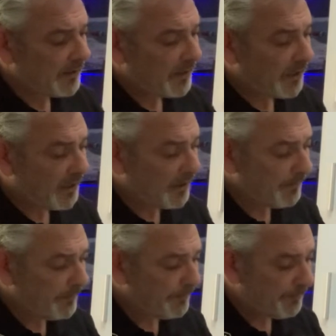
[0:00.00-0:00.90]

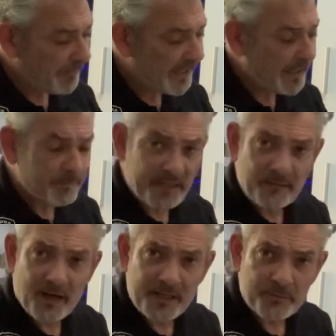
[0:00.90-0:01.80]
PMD
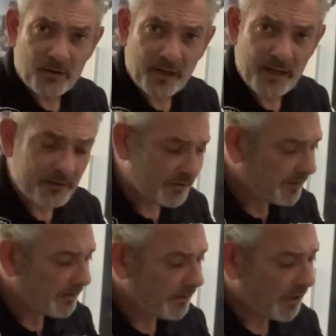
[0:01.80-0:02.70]
Race
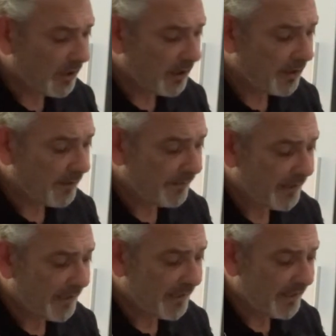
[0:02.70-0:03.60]
Products are
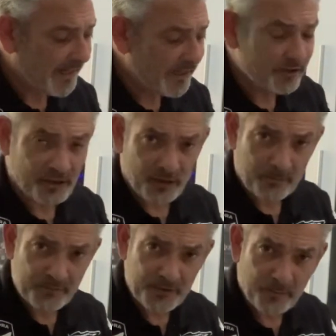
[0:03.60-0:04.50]
the
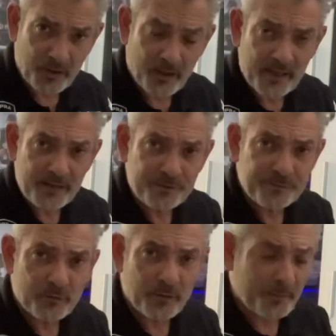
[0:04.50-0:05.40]
intercom supplier
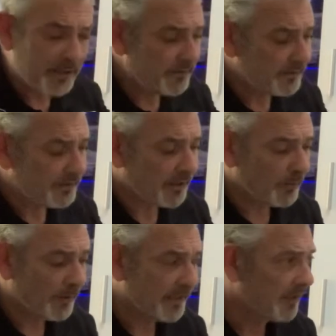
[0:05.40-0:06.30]
for the boat so
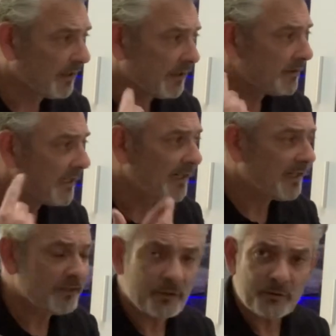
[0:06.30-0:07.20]
that we can
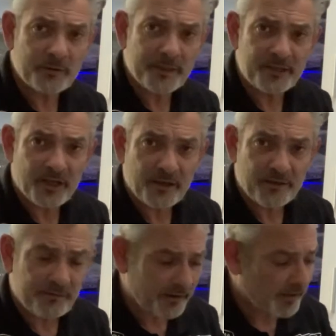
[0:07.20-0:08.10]
clearly talk to each other
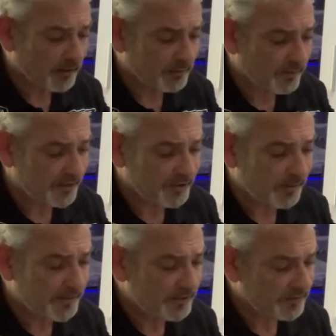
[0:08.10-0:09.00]
through our crash
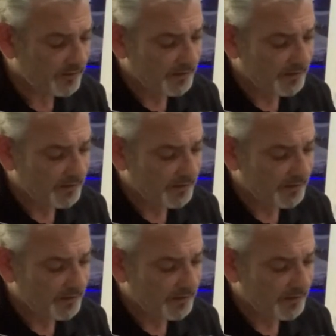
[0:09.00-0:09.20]
helmets.